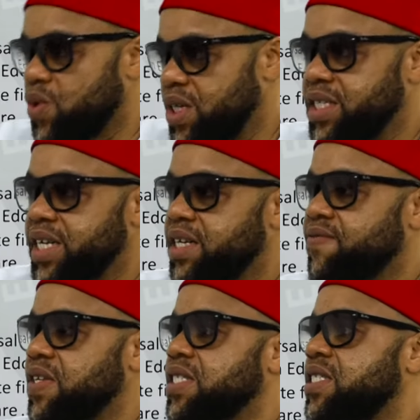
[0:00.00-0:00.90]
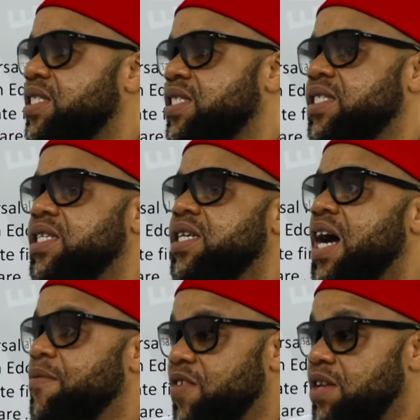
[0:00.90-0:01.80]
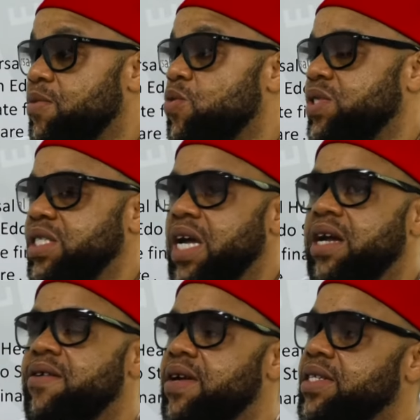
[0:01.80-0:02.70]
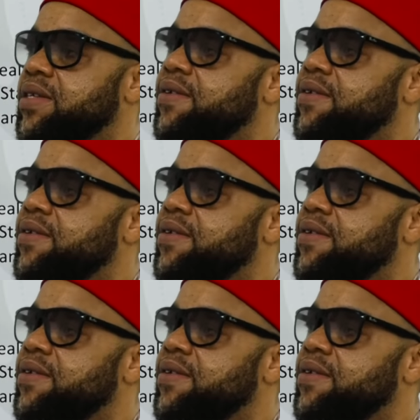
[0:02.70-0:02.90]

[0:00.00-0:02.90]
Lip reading: quickly check the facilities available within their area.